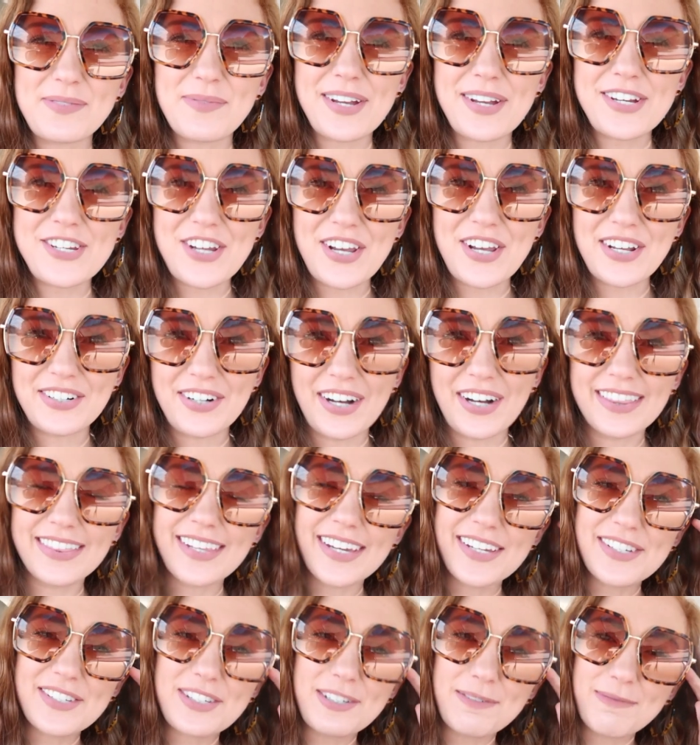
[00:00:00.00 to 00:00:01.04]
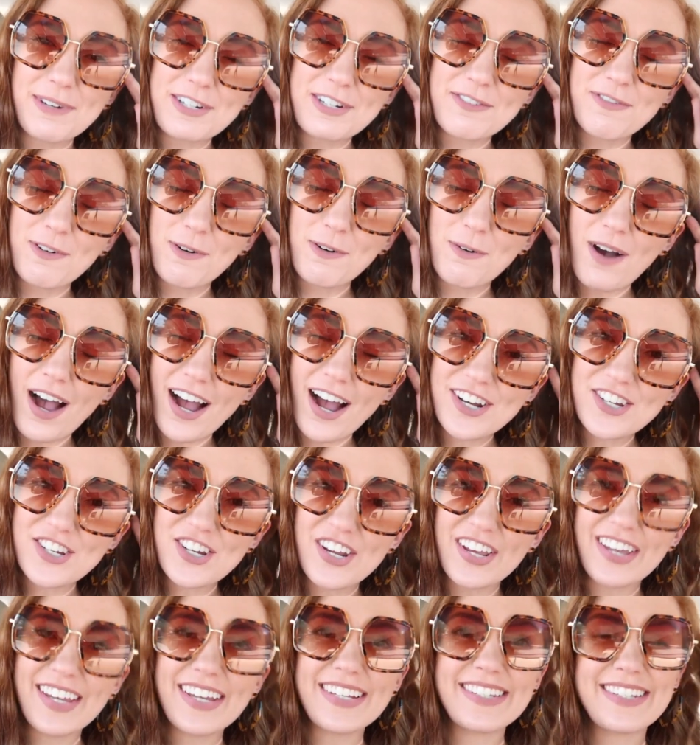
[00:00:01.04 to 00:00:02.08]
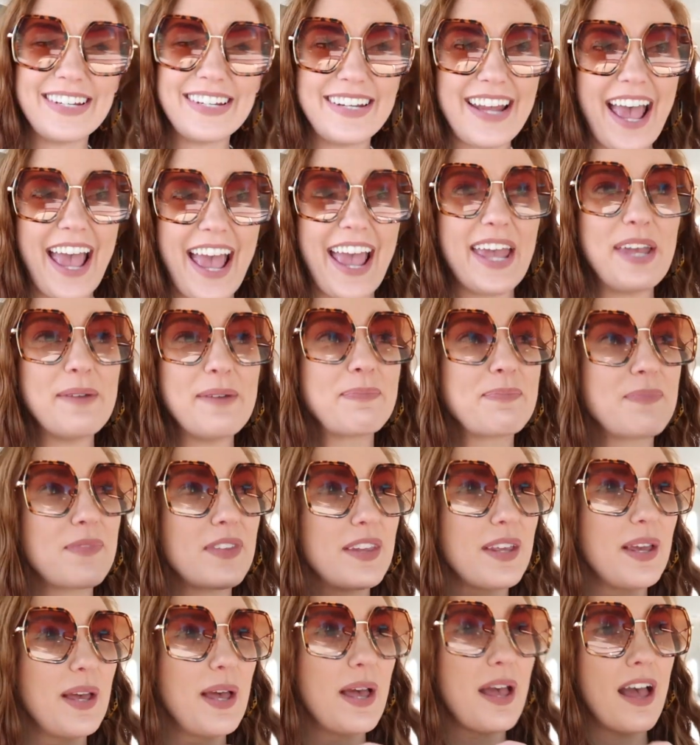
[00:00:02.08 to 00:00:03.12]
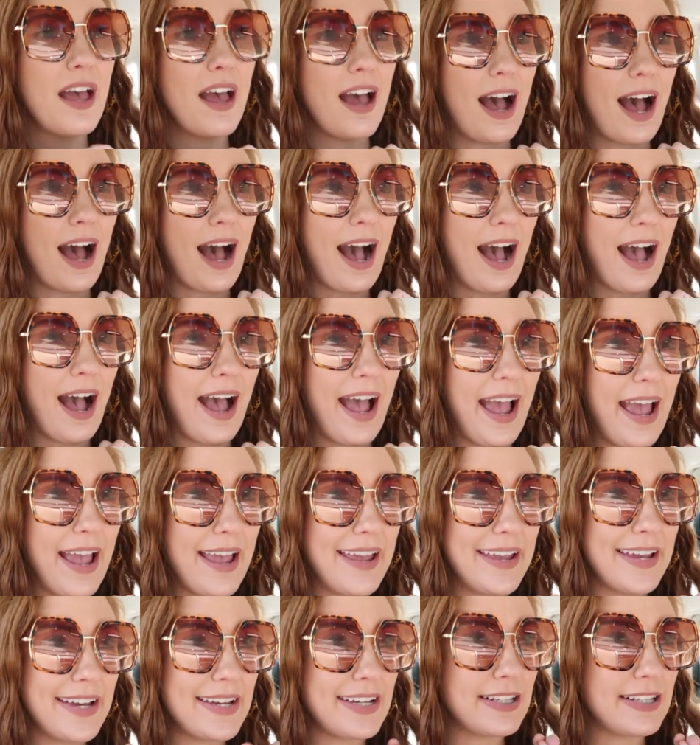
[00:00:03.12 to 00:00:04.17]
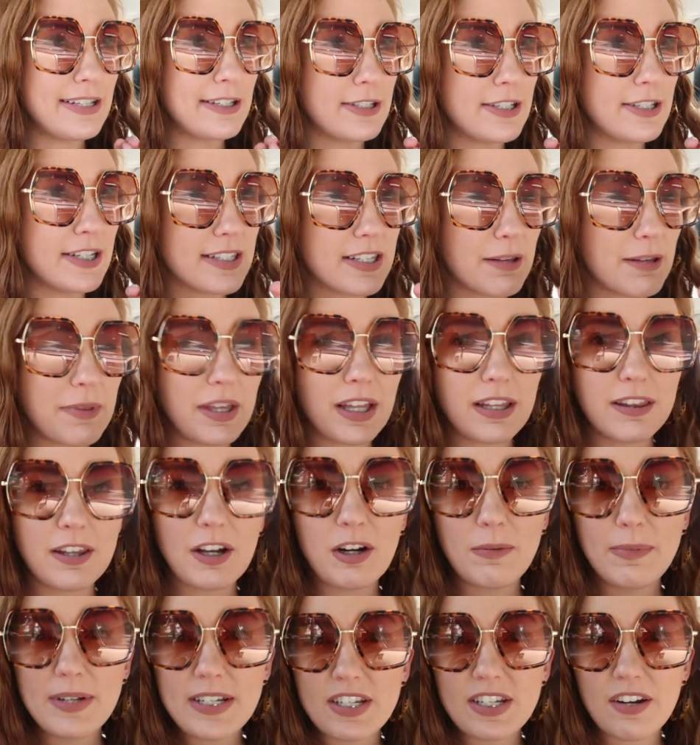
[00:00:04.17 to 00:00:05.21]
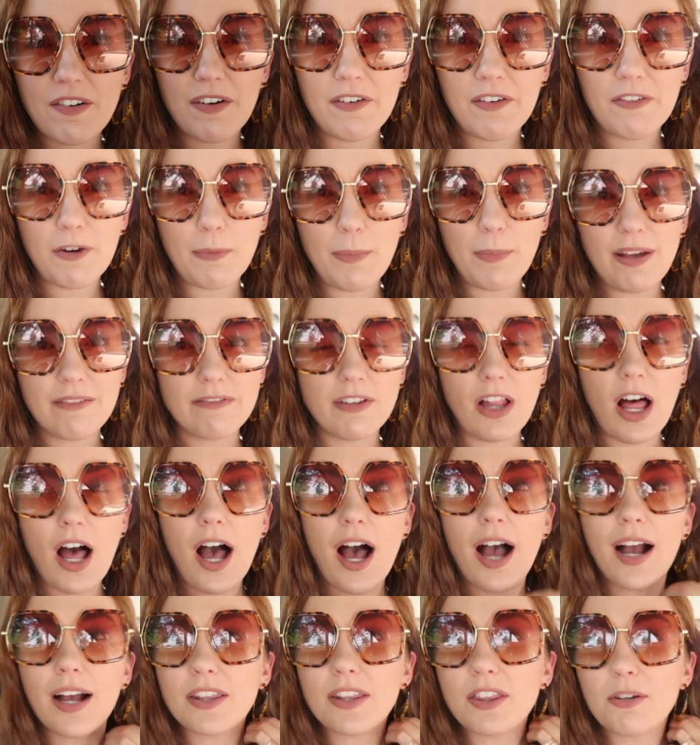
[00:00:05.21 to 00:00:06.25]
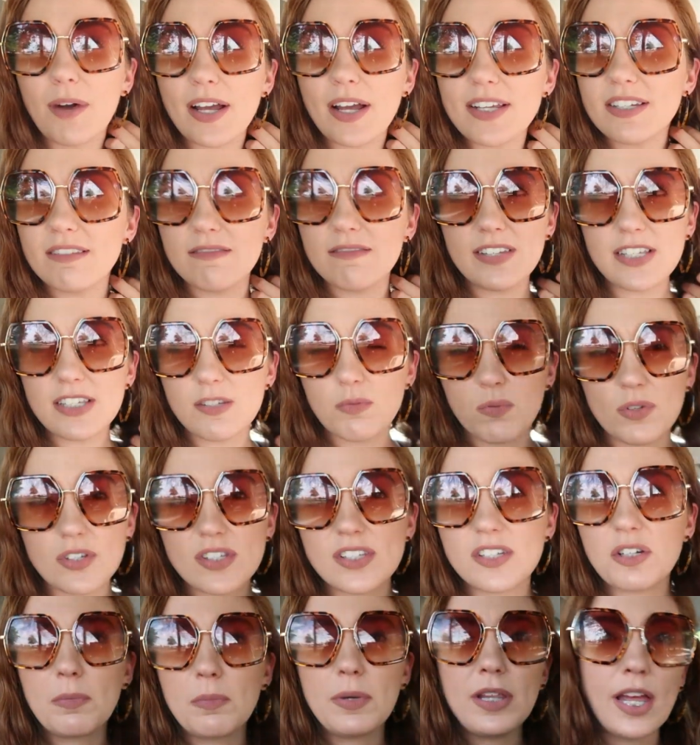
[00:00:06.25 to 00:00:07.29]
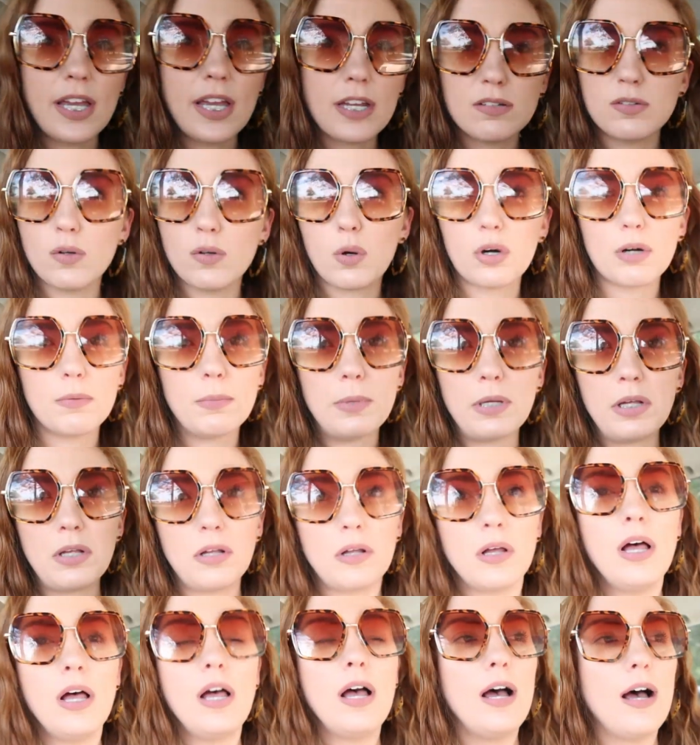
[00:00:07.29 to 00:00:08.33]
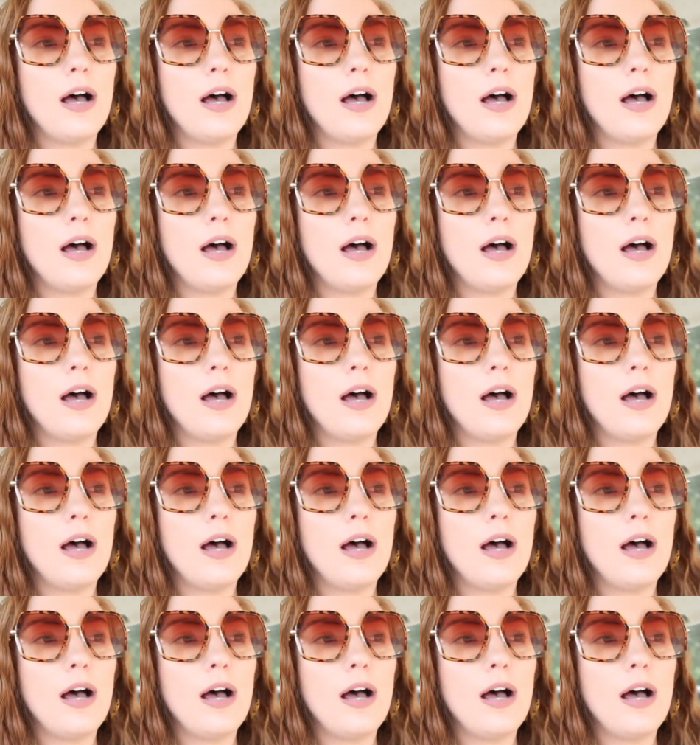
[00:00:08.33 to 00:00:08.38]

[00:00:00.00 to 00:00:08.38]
to my channel and thanks so much for watching. Today I did something a little bit different for my vlog. The rest of this will still be like normal,